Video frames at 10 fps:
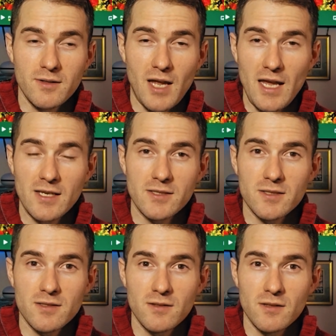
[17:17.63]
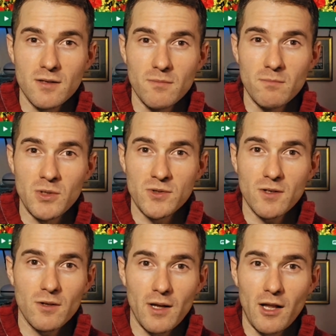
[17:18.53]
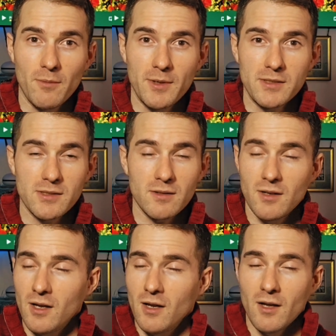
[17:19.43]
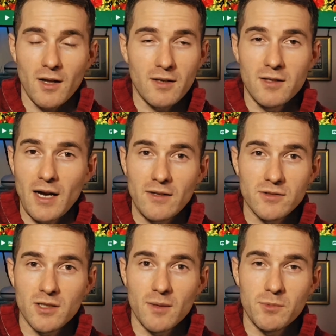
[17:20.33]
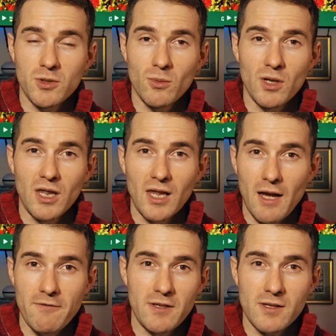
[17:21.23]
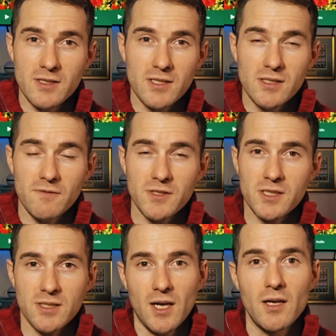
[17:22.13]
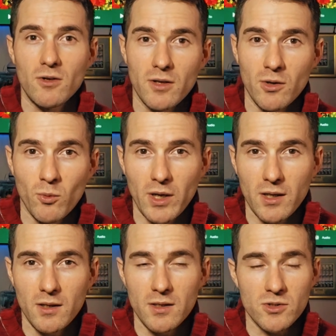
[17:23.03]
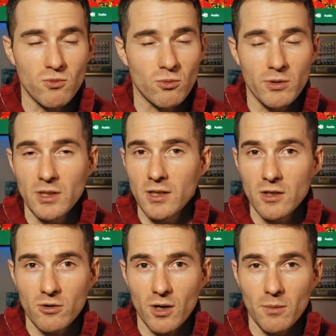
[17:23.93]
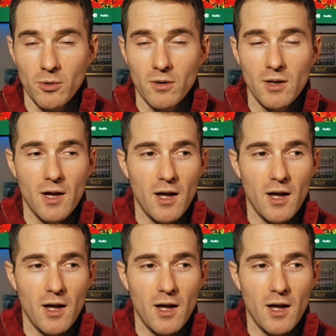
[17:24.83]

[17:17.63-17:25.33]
takes the musical elements and like dials it up to 11. The sense of scale in Wicked is really incredible.